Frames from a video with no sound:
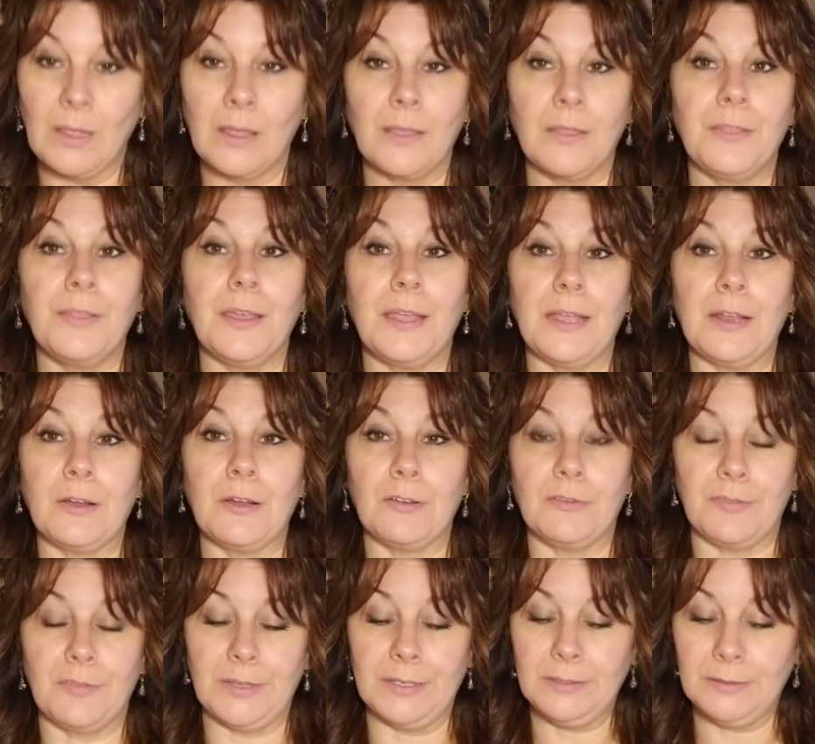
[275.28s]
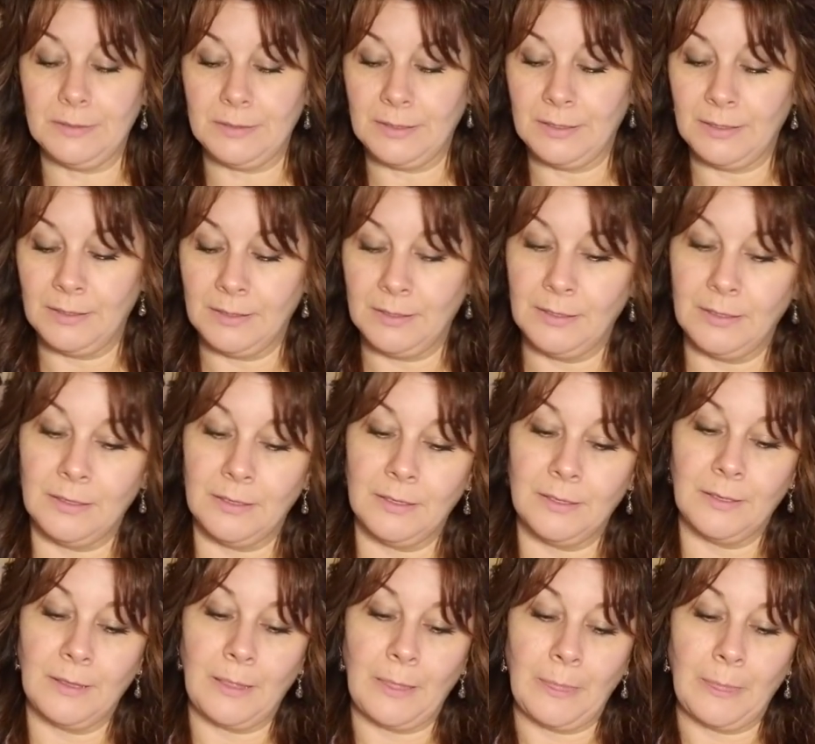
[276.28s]
The Hierophant,
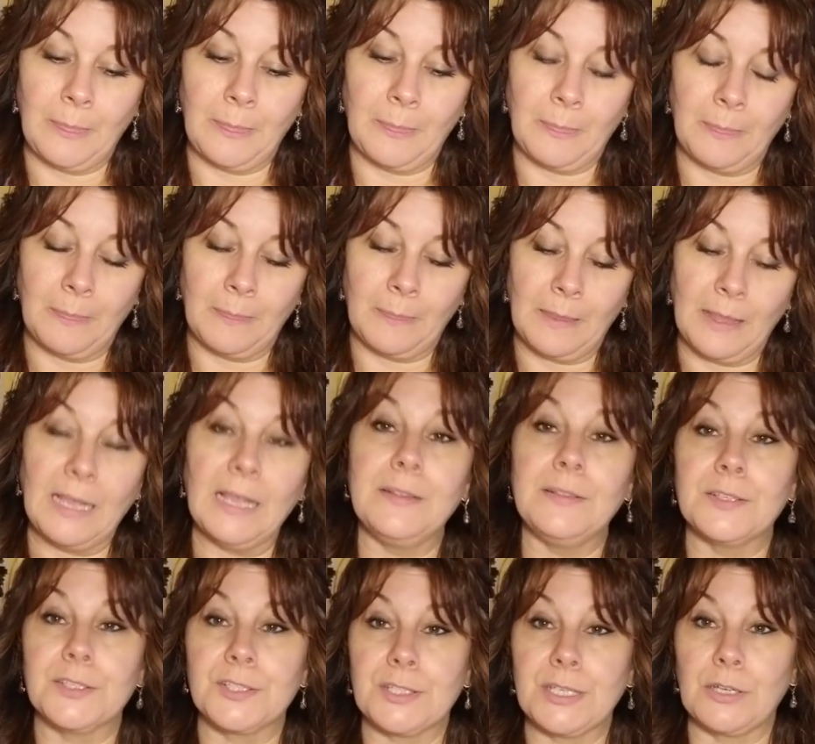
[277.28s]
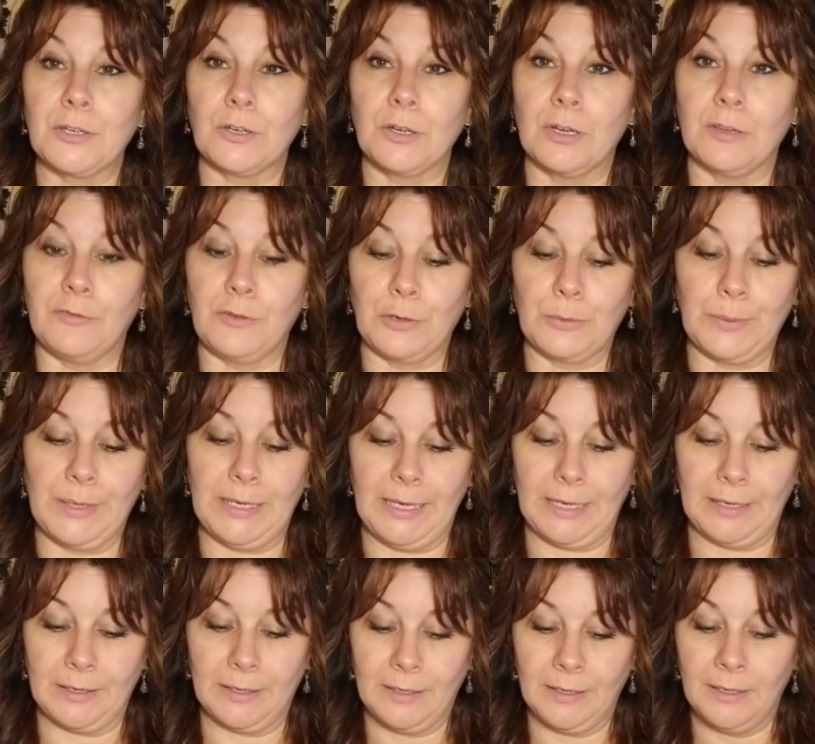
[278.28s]
in the center of your
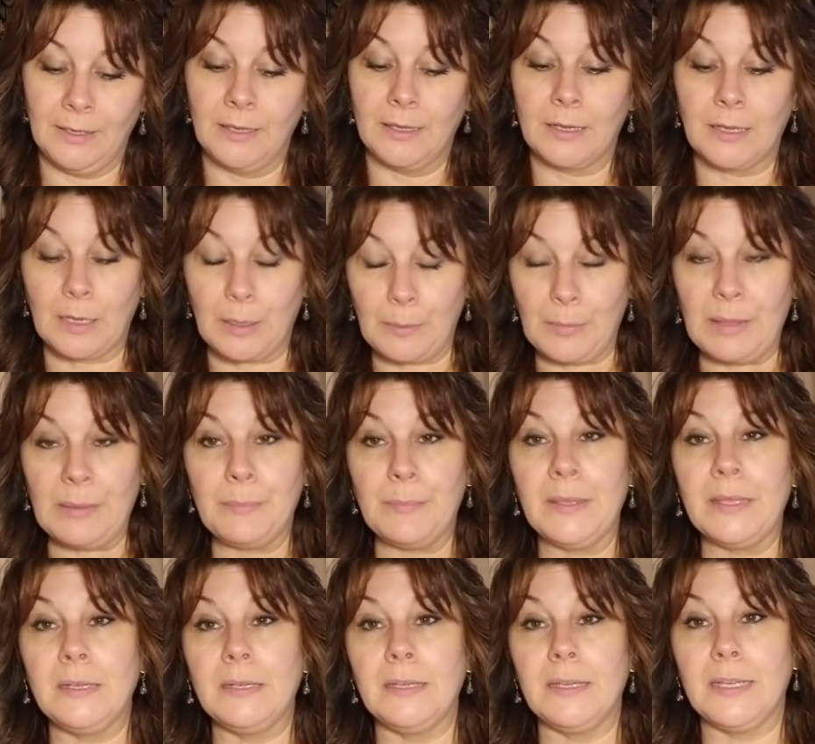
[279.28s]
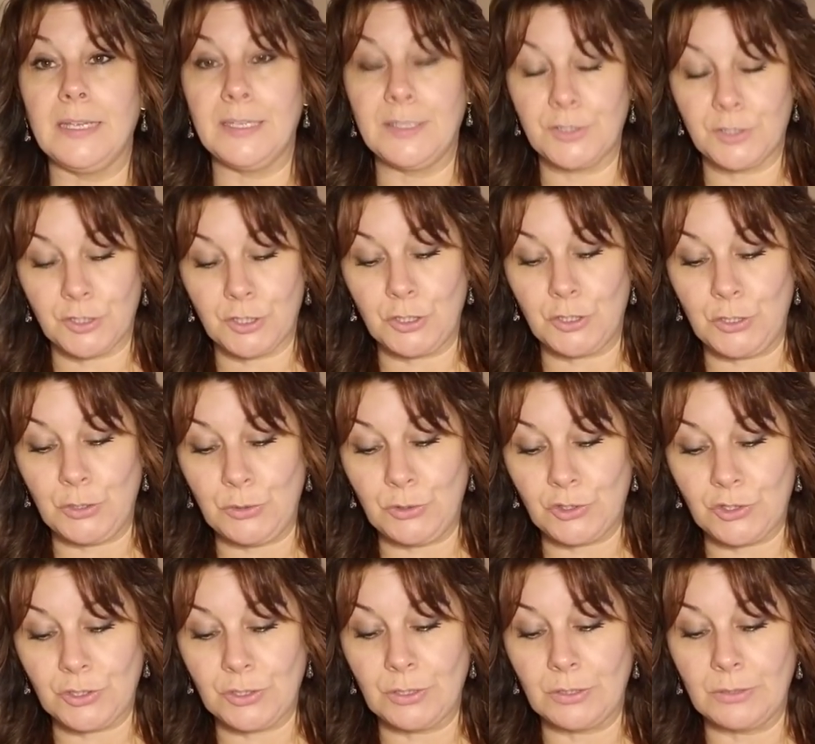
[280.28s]
reading, commitment,
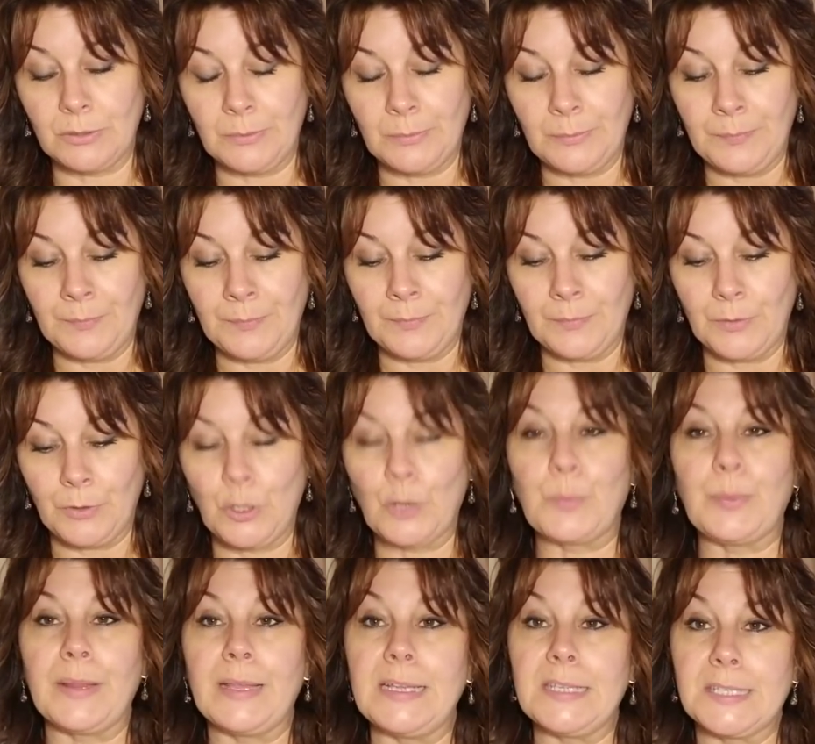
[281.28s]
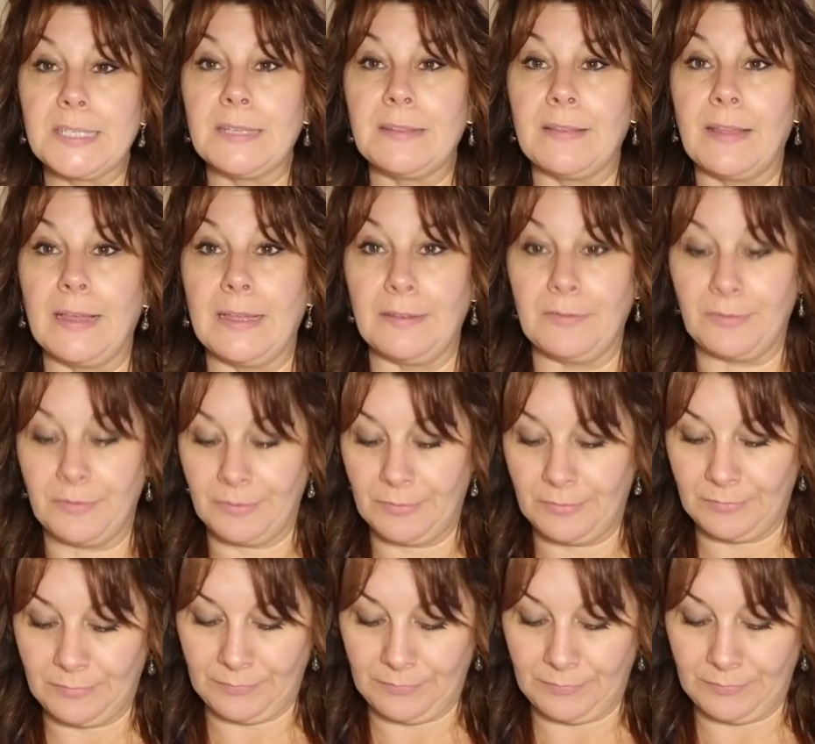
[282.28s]
institutional, your place in life.